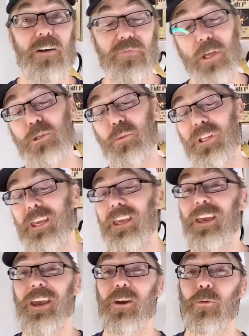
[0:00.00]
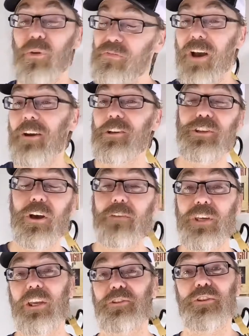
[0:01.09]
Eventually, we find
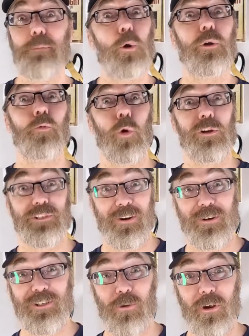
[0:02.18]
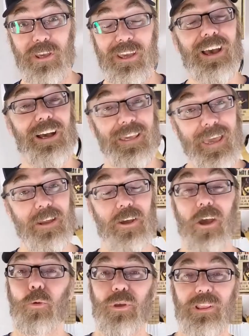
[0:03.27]
ourselves in spoken word territory, again
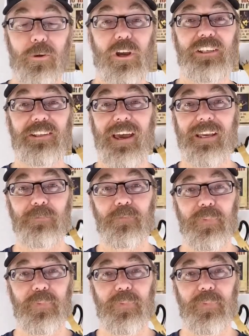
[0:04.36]
with lyrics like,